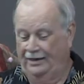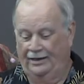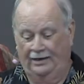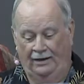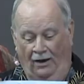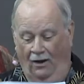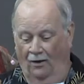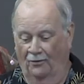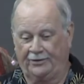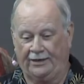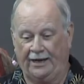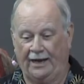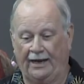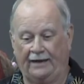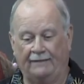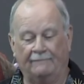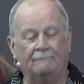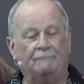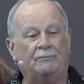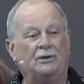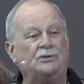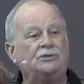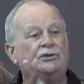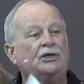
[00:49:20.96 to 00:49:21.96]
Okay,
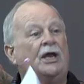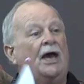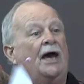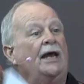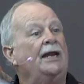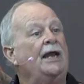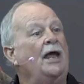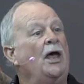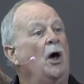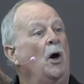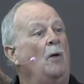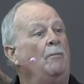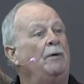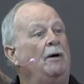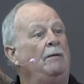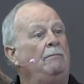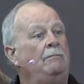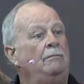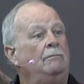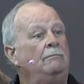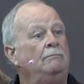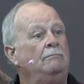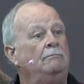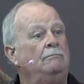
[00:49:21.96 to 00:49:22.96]
but you got to help
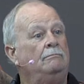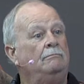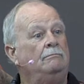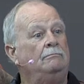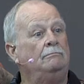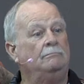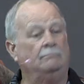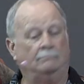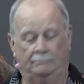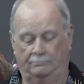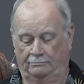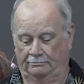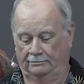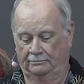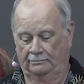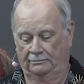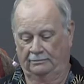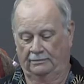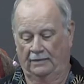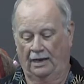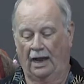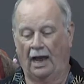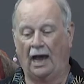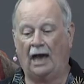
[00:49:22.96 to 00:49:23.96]
him.
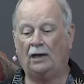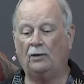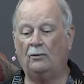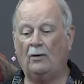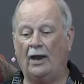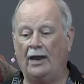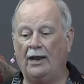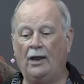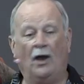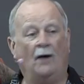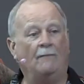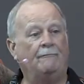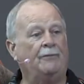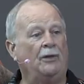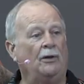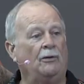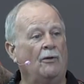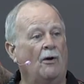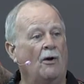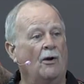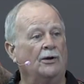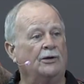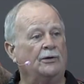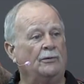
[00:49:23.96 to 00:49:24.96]
How do I help the
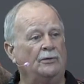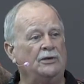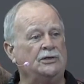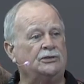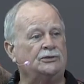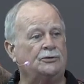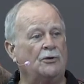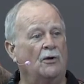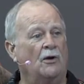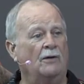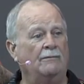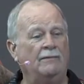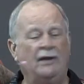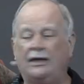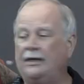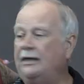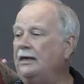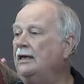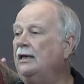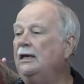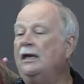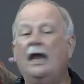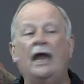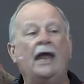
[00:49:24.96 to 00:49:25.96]
Lord to restore me?
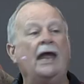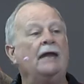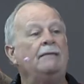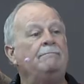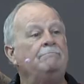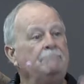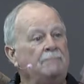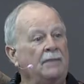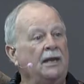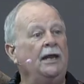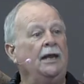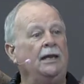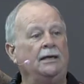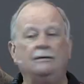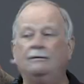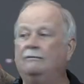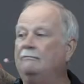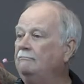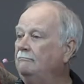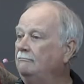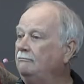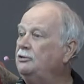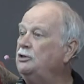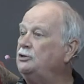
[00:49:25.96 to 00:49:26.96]
Admit
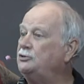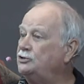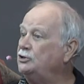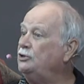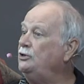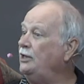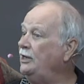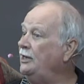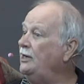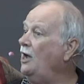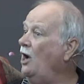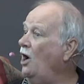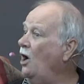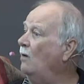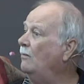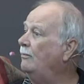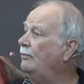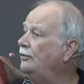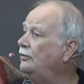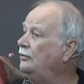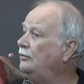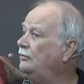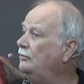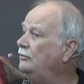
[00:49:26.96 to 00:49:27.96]
that you need
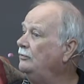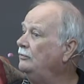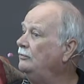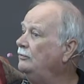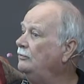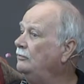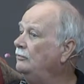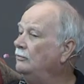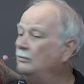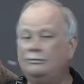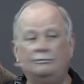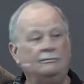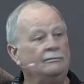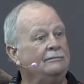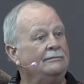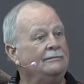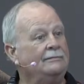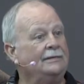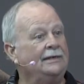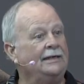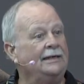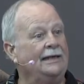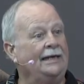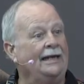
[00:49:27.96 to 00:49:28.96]
help
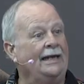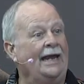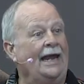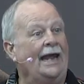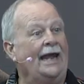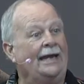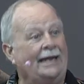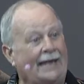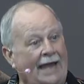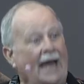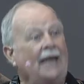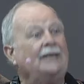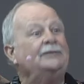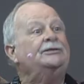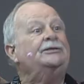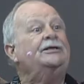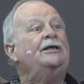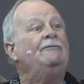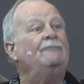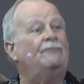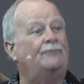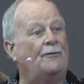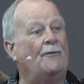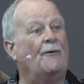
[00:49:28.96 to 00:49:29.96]
and ask
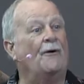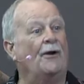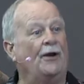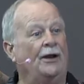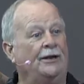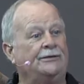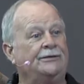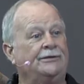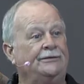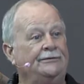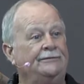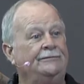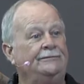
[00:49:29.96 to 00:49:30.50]
him for it.